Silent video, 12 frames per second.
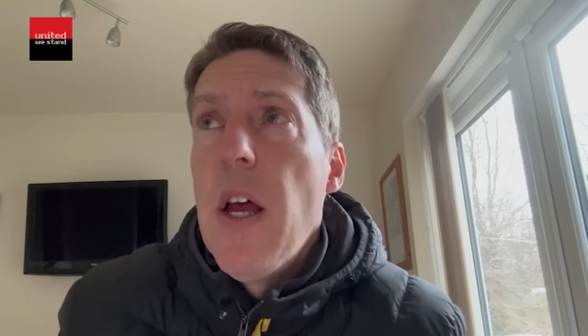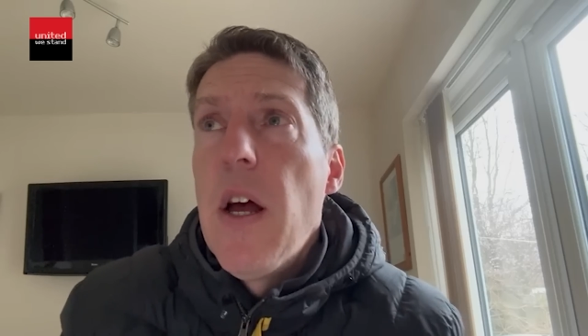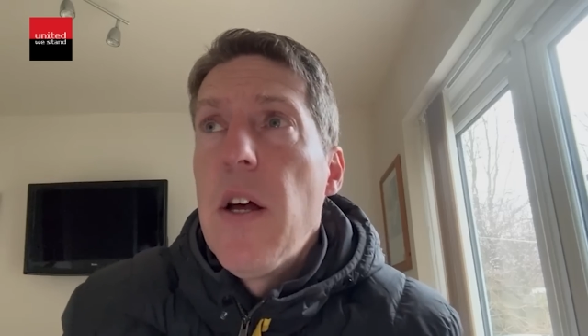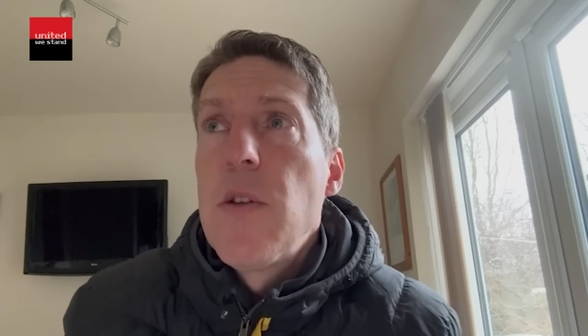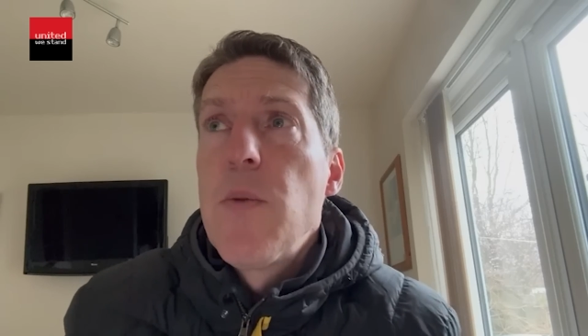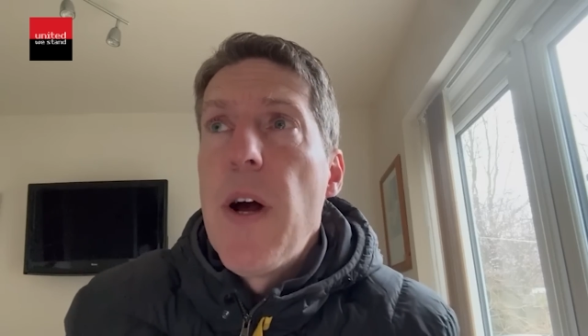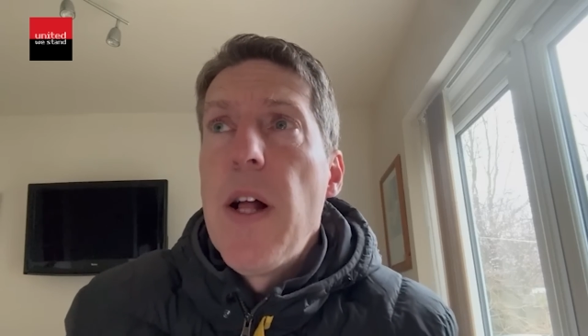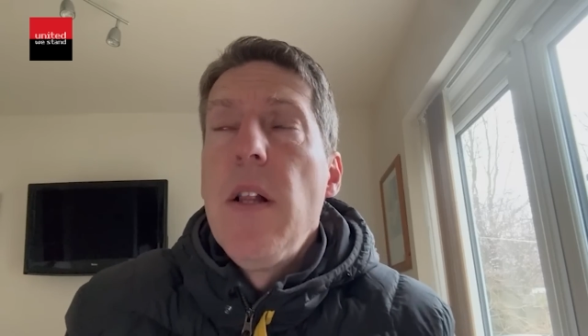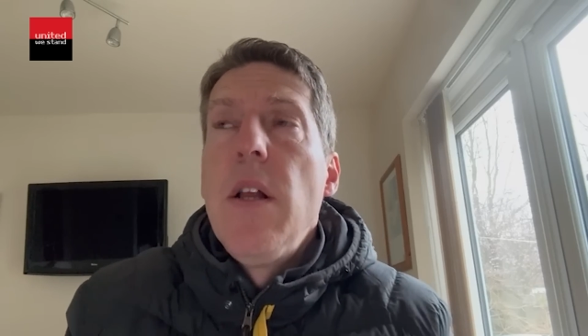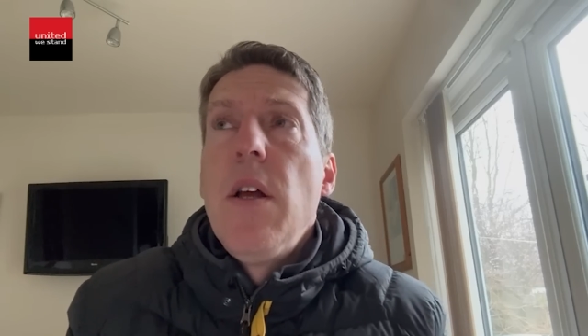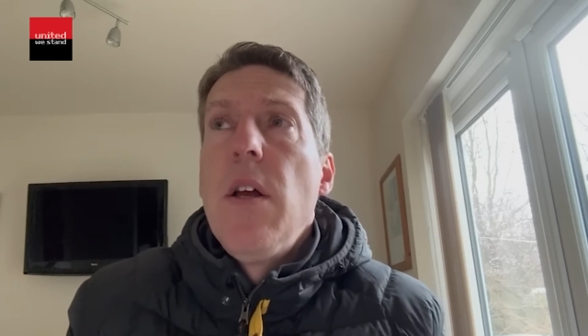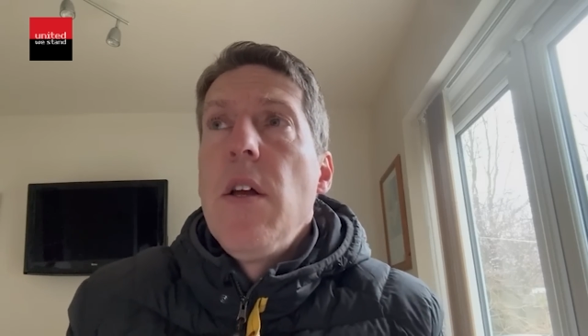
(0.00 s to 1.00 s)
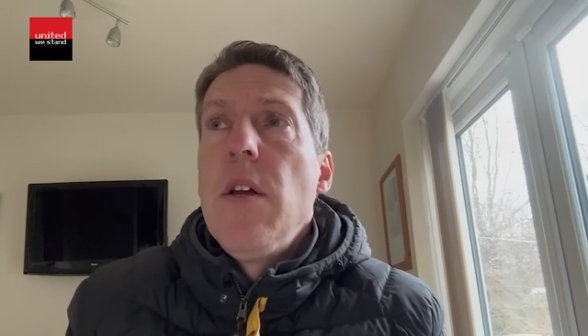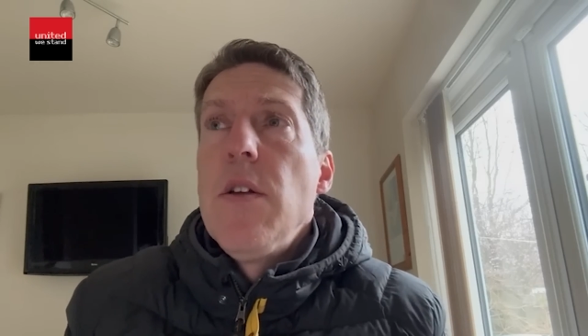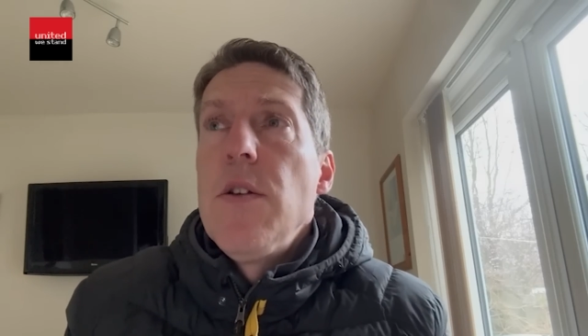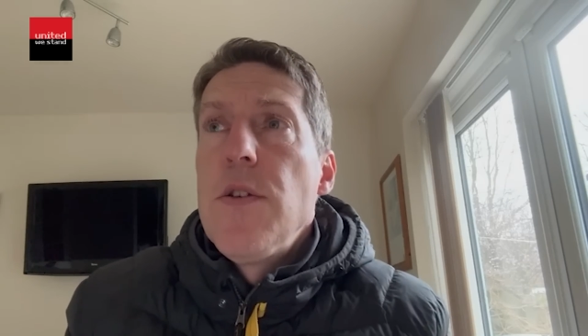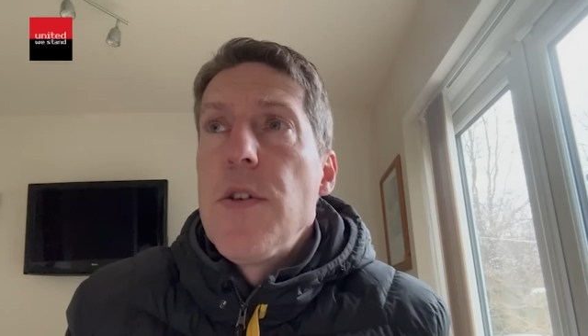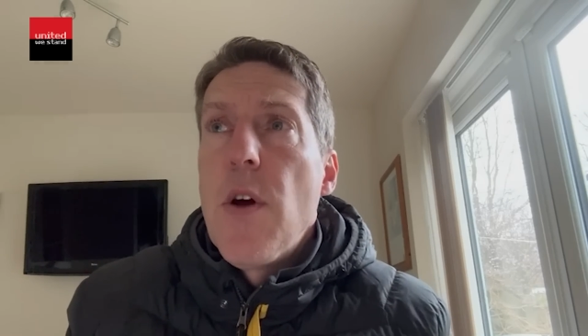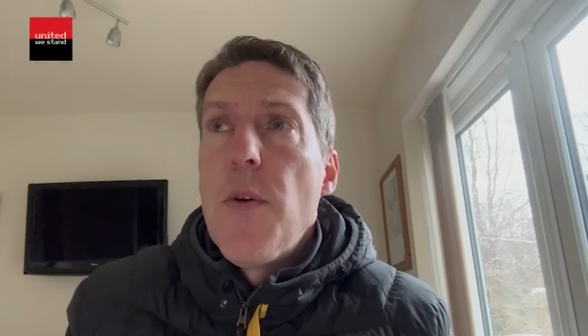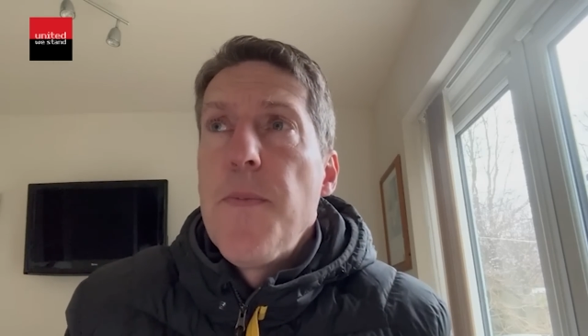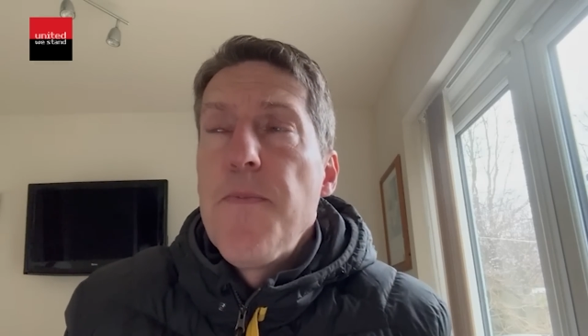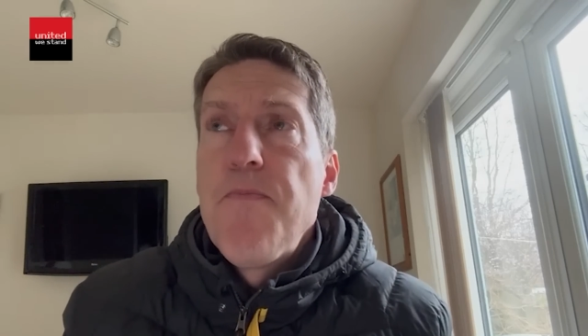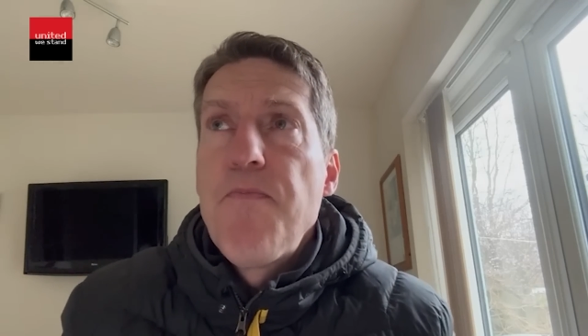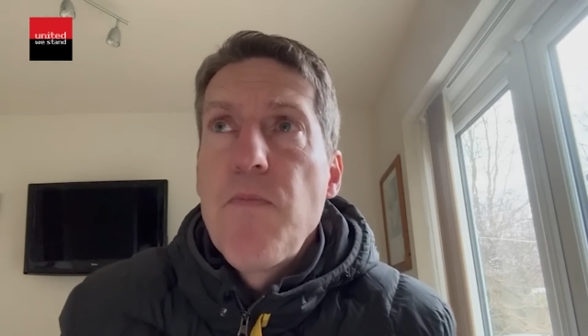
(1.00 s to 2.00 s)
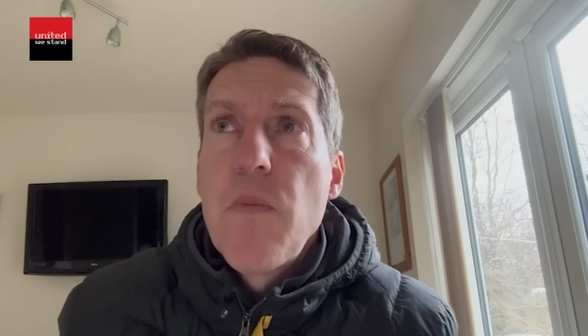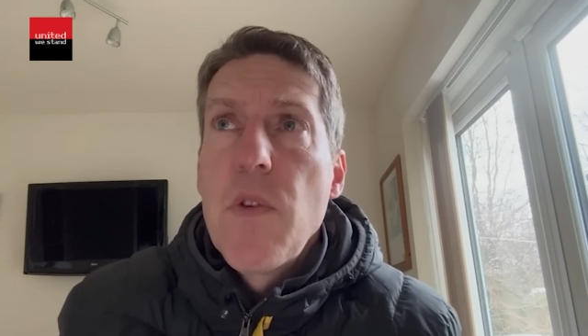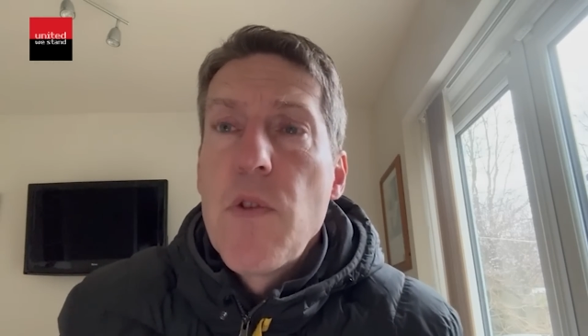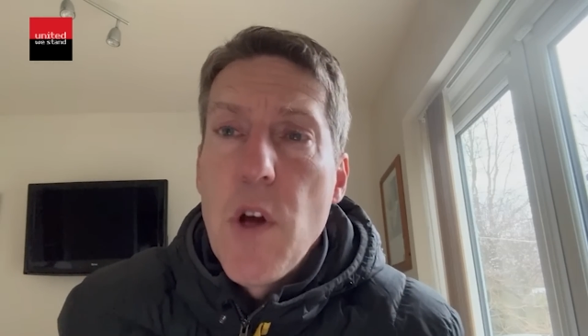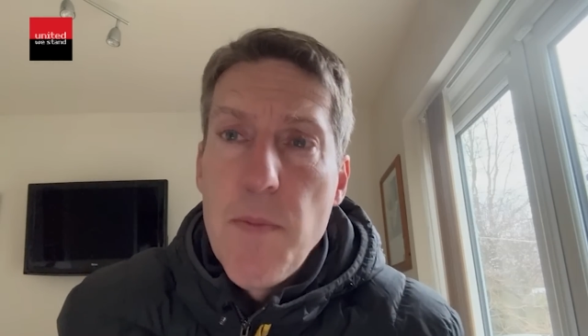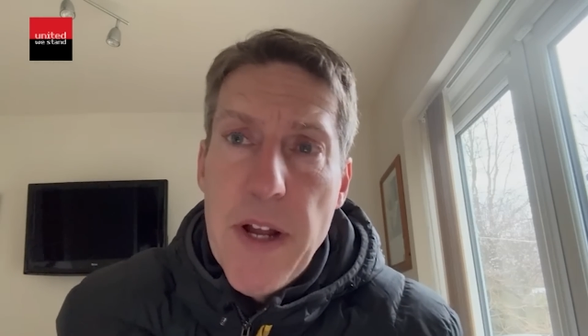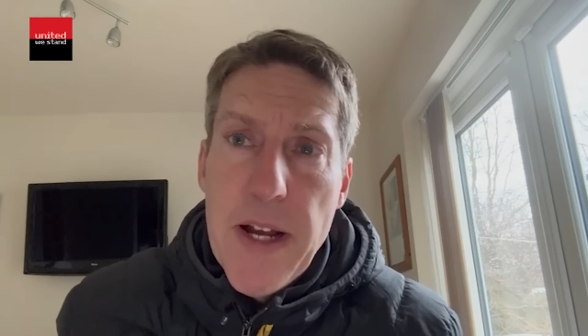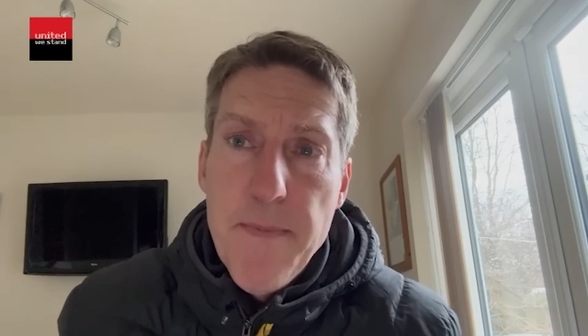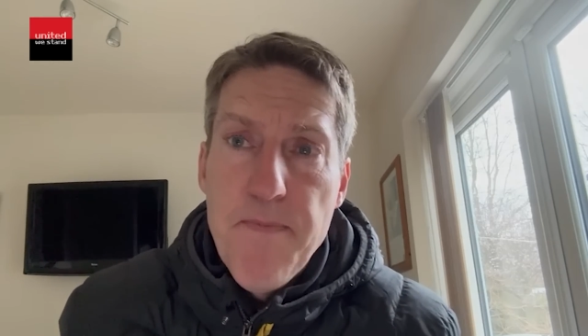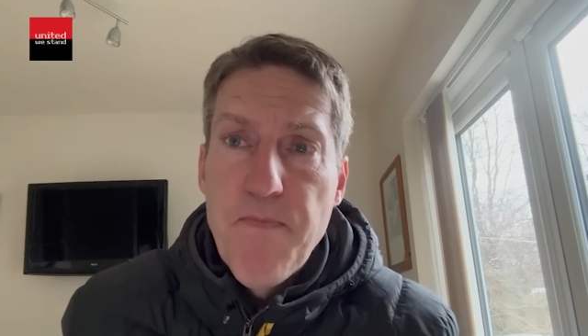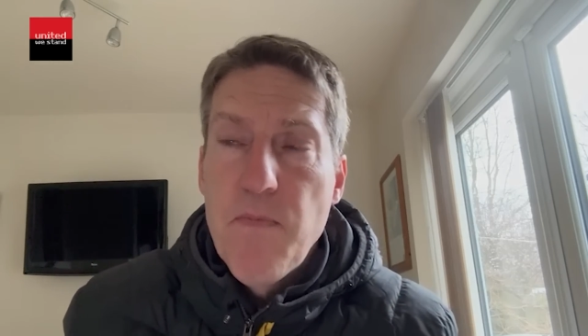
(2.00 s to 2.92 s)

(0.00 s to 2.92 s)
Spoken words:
as well. So, top 9.